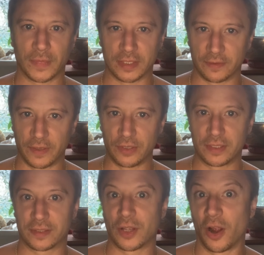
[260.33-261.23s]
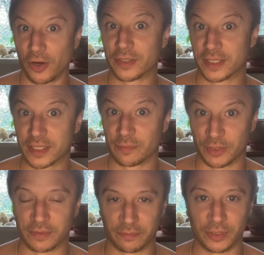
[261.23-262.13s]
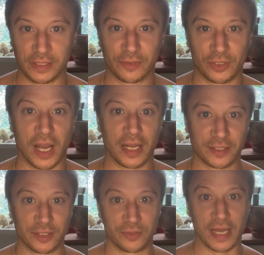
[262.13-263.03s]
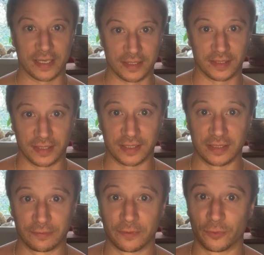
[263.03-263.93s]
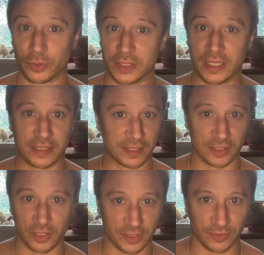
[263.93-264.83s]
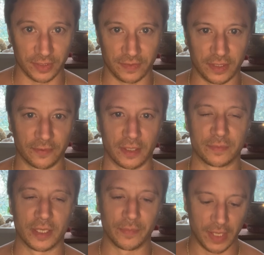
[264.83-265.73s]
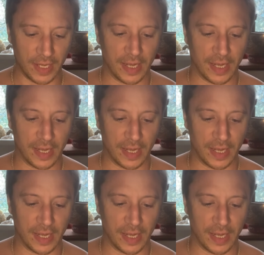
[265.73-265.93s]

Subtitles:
It's hard discipline, believe it or not, to do that consistently for 40 days because all sorts of stuff comes up.